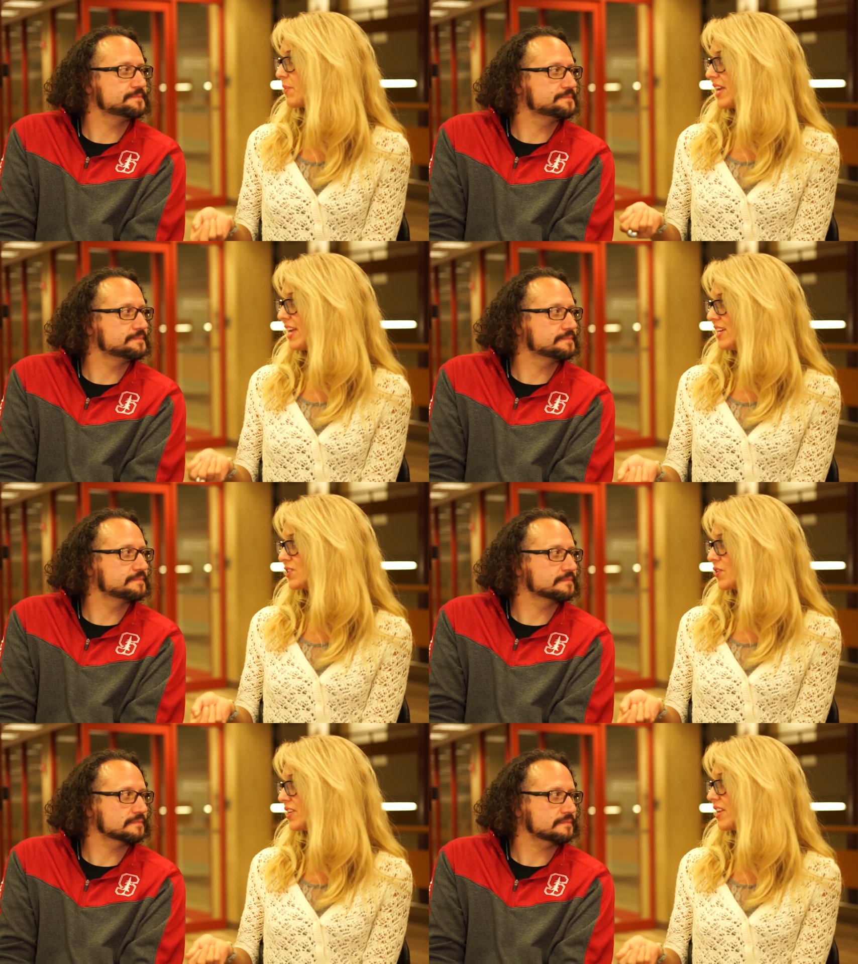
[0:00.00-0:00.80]
Speaker 1: my
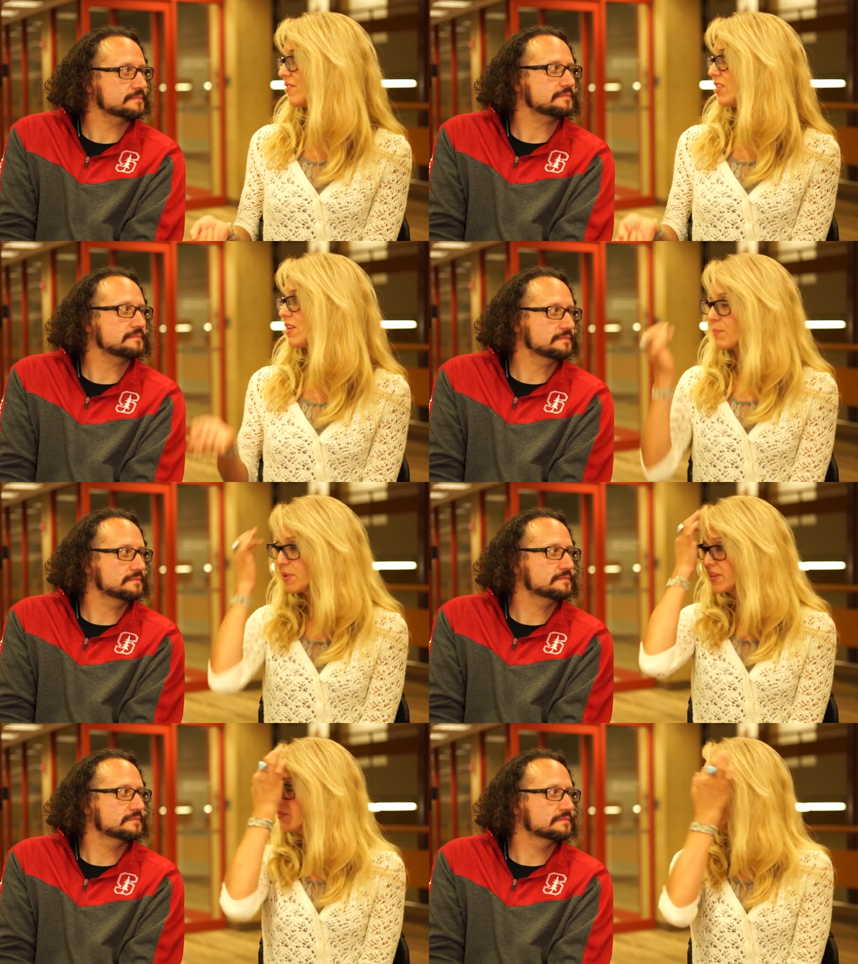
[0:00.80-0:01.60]
hands hurting and
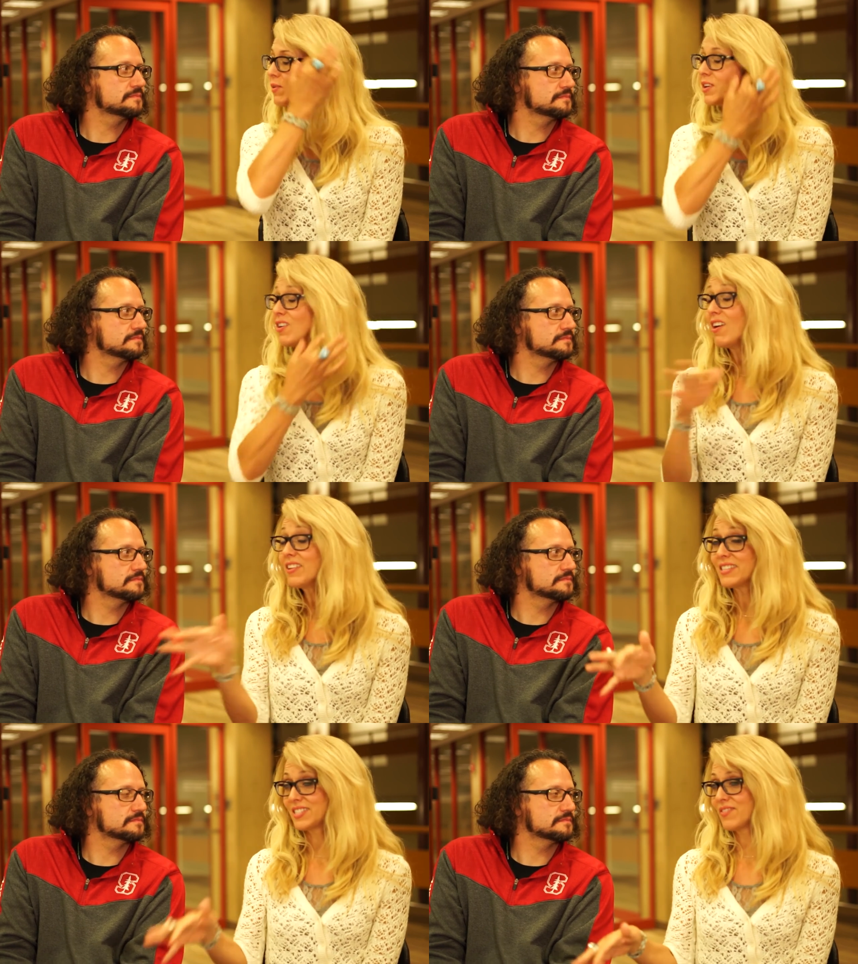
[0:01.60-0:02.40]
everything. But
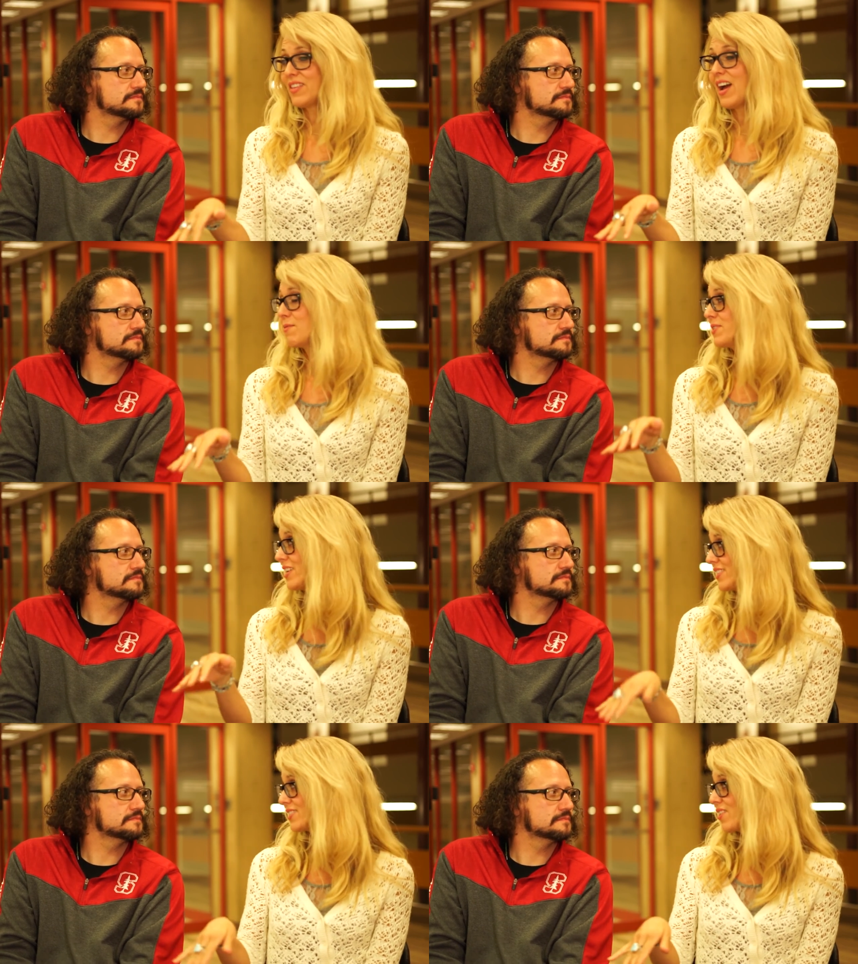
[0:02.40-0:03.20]
regardless of that,
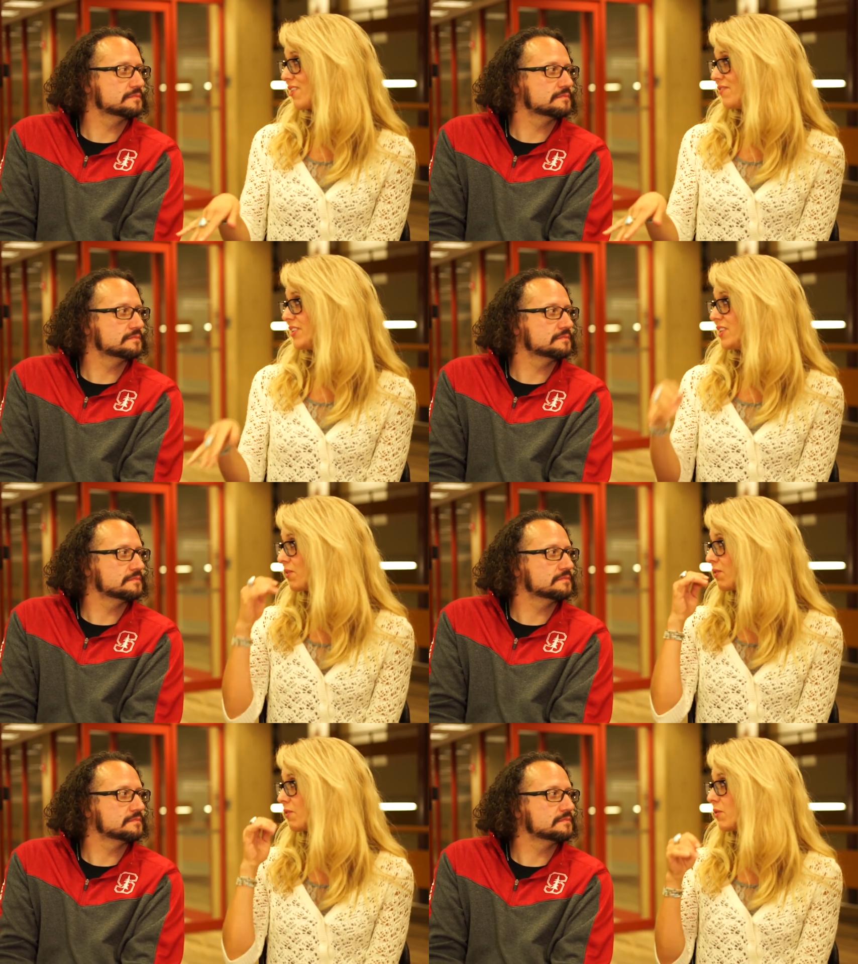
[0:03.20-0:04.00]
when I saw a
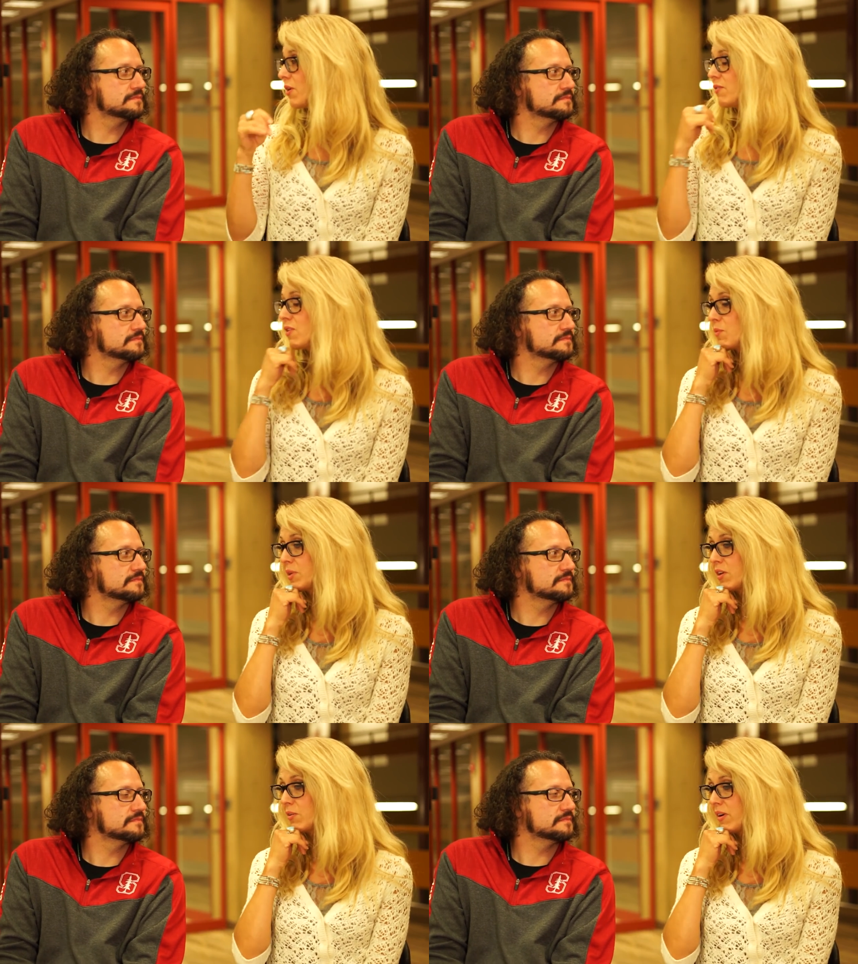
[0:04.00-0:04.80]
video of
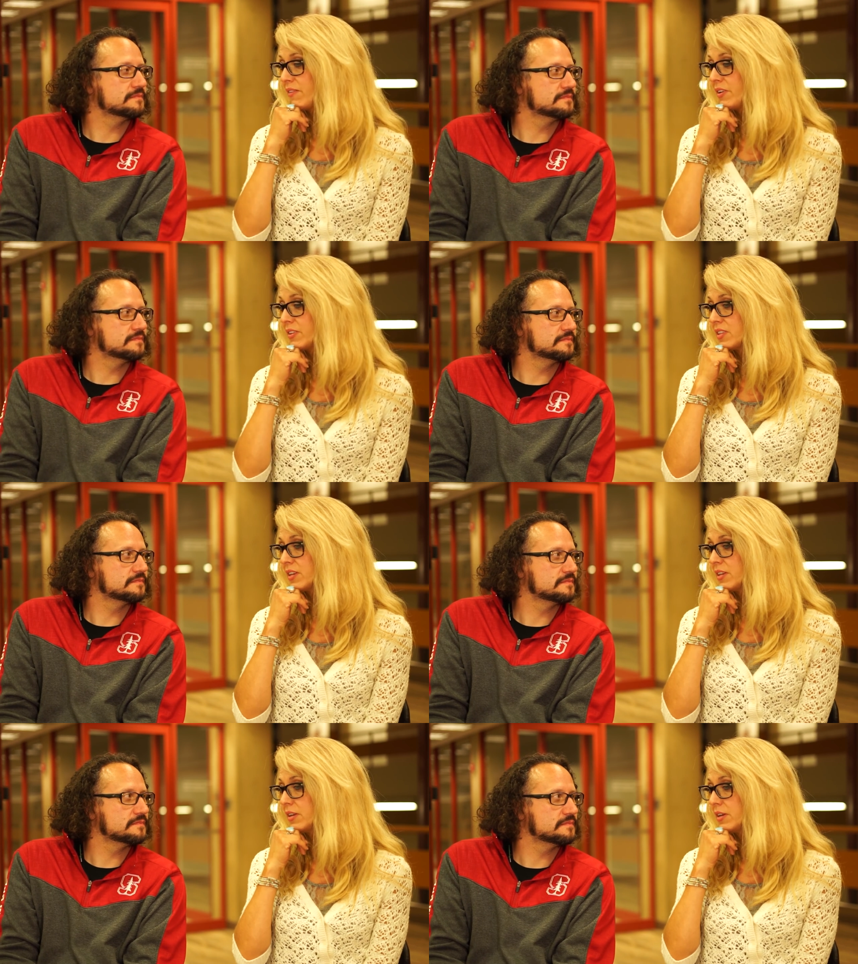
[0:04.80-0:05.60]
Omeo, I felt
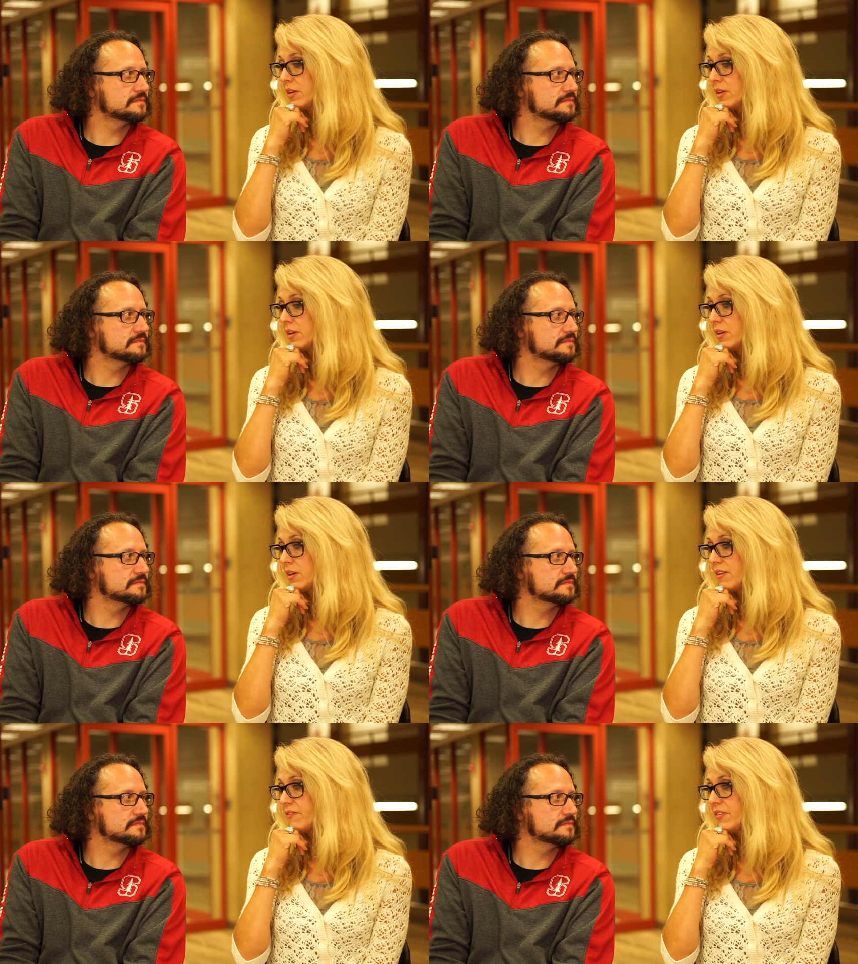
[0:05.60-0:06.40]
the,
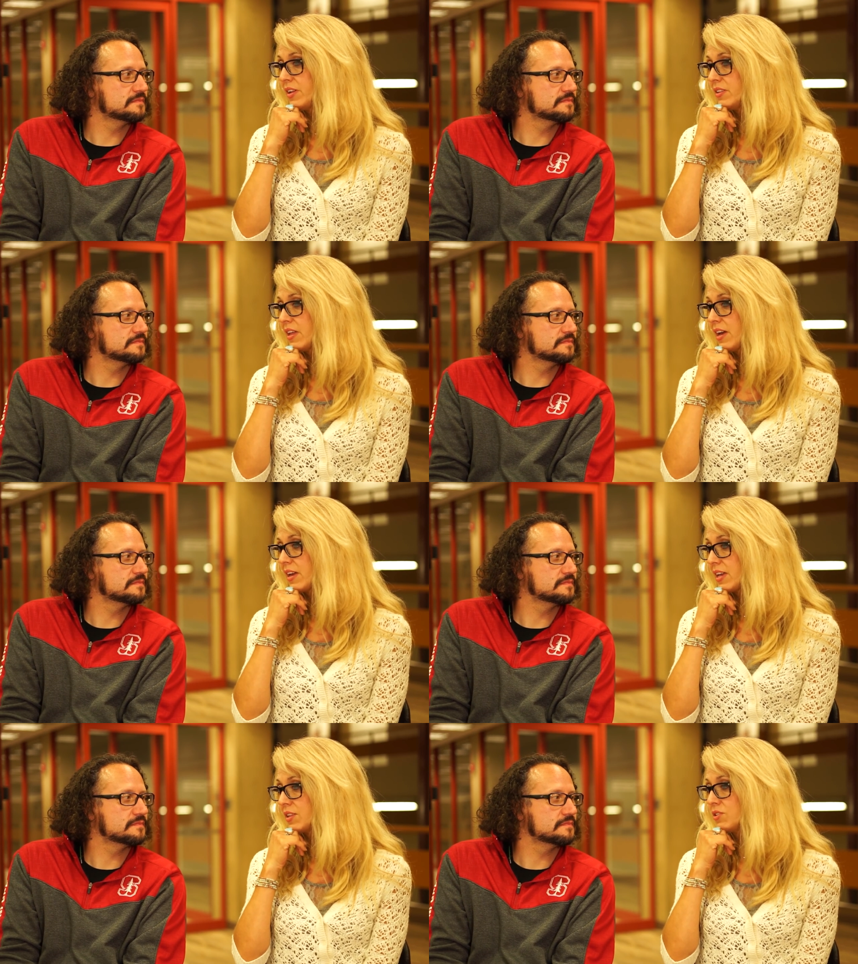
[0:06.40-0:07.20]
I felt
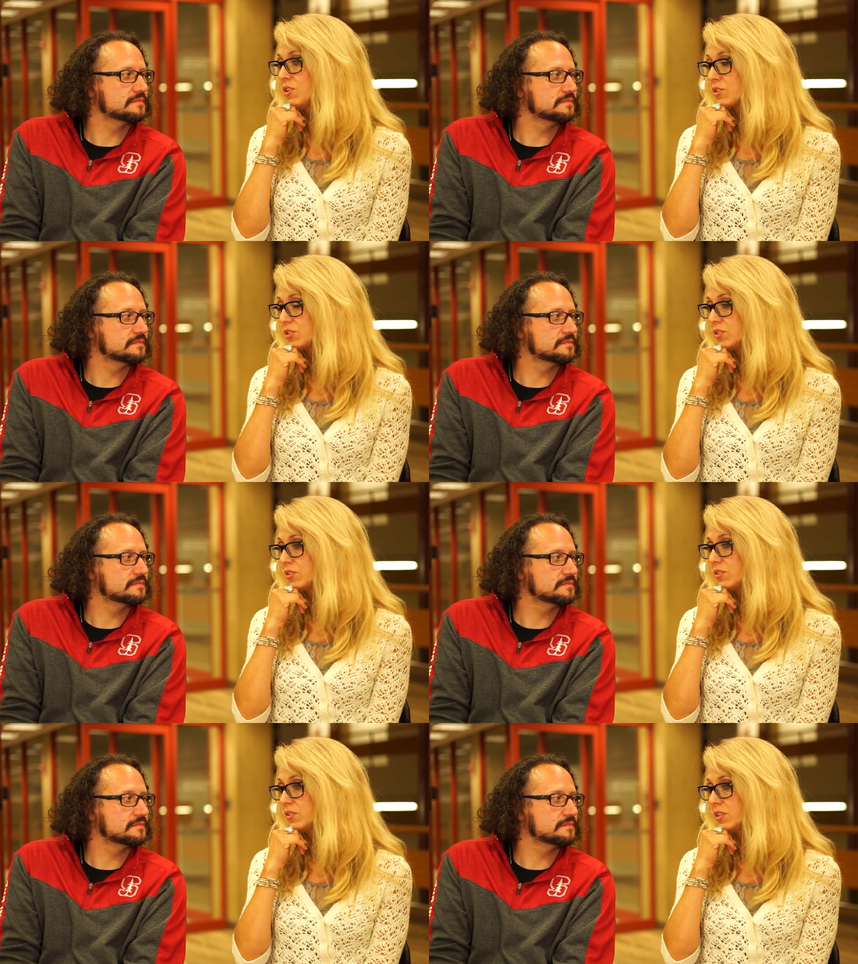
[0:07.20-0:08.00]
like it
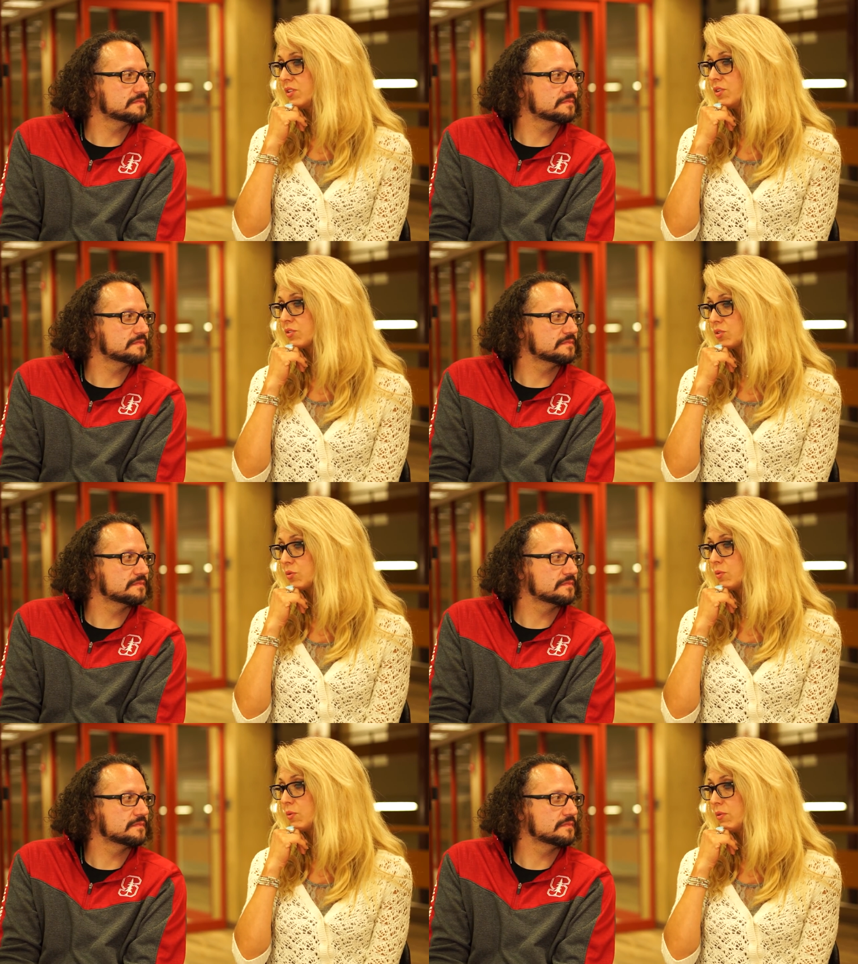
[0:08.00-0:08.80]
looked it
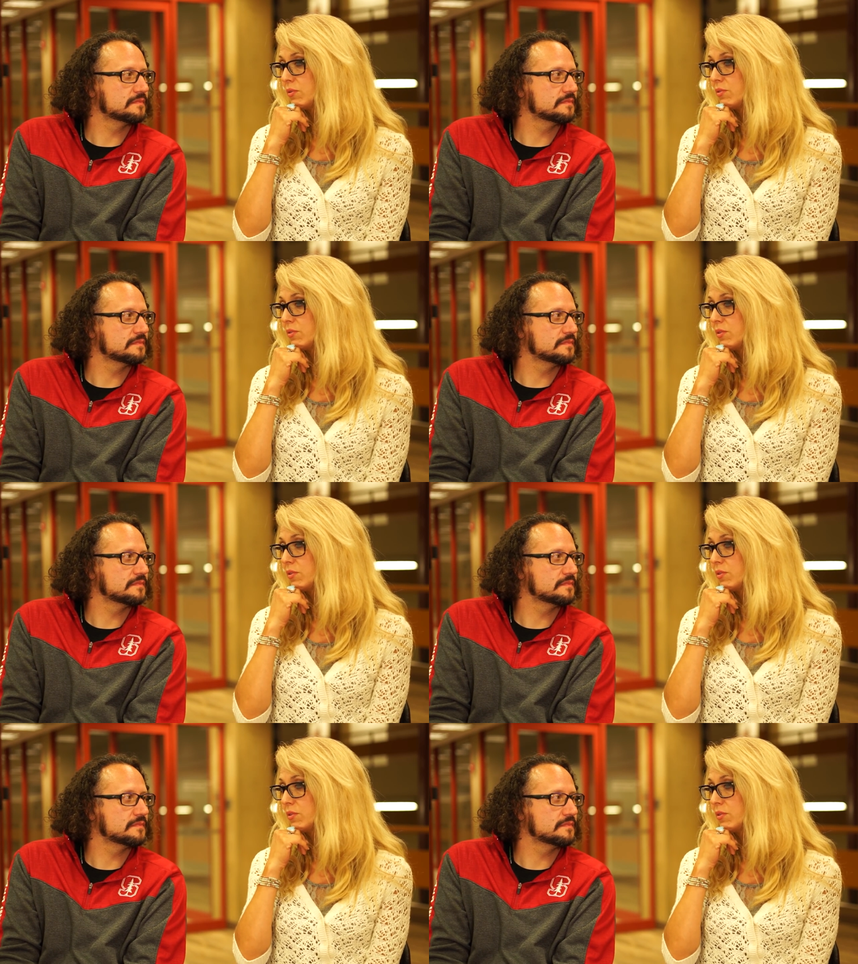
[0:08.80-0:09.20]
looked cool,